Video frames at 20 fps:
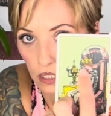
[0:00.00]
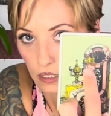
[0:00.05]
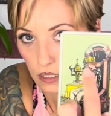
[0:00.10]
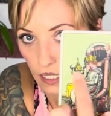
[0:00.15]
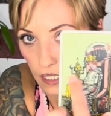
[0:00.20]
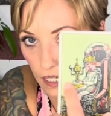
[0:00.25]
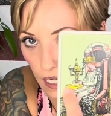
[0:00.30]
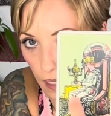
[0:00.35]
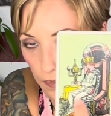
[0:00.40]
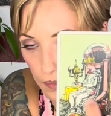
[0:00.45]

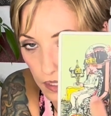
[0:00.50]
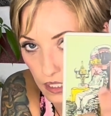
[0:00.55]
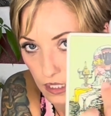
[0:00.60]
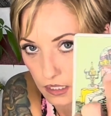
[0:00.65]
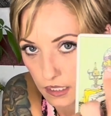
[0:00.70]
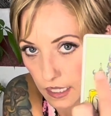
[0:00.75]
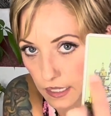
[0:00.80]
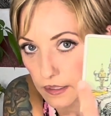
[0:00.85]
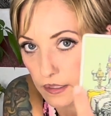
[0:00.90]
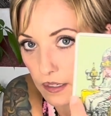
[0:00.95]
like, I'm going to
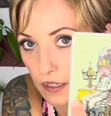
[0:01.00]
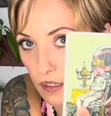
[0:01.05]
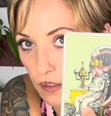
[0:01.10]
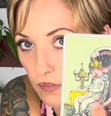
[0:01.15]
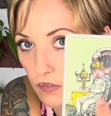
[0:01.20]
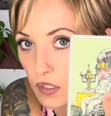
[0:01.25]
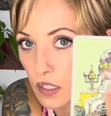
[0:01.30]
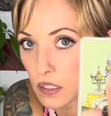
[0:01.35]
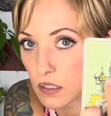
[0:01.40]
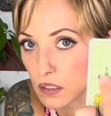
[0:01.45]
take care
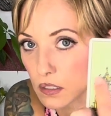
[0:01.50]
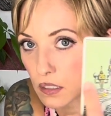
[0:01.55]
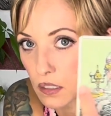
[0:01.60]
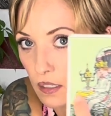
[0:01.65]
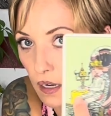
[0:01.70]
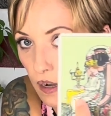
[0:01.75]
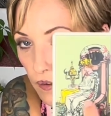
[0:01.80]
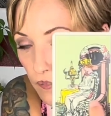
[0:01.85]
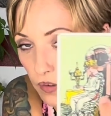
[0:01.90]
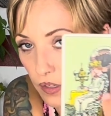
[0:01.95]
of us.
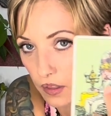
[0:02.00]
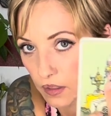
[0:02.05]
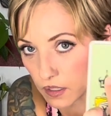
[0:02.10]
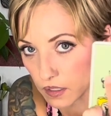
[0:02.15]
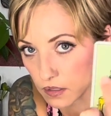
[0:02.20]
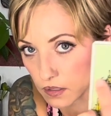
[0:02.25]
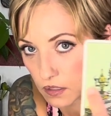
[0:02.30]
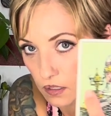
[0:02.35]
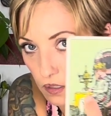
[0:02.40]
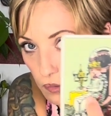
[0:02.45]

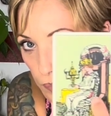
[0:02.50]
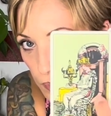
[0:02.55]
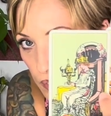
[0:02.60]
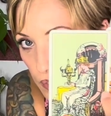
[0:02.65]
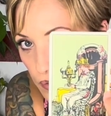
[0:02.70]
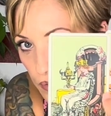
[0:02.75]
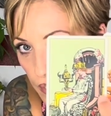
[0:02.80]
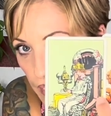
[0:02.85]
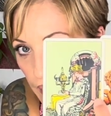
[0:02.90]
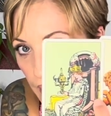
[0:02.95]
Everything's going to be
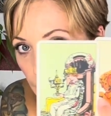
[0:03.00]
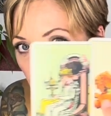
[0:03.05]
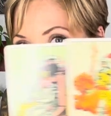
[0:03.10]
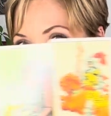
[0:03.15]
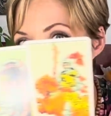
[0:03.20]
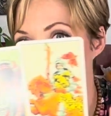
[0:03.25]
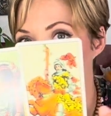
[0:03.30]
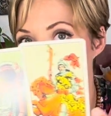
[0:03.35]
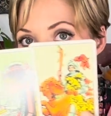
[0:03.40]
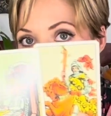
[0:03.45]
okay.
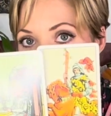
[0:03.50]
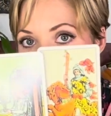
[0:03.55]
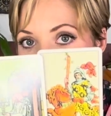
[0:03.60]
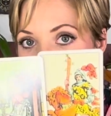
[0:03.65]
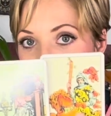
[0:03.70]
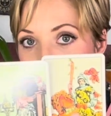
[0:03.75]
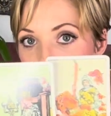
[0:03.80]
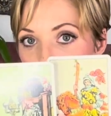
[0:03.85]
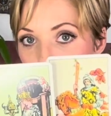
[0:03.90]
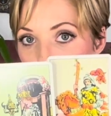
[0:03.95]
And you're
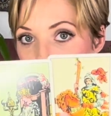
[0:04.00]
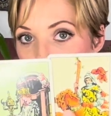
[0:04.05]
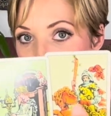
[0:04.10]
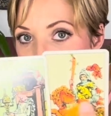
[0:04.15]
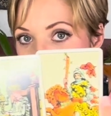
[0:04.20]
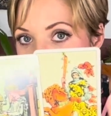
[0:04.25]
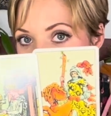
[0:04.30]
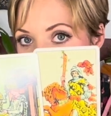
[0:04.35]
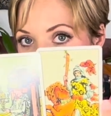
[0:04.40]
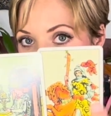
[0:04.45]
like
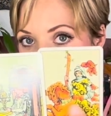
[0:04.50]
following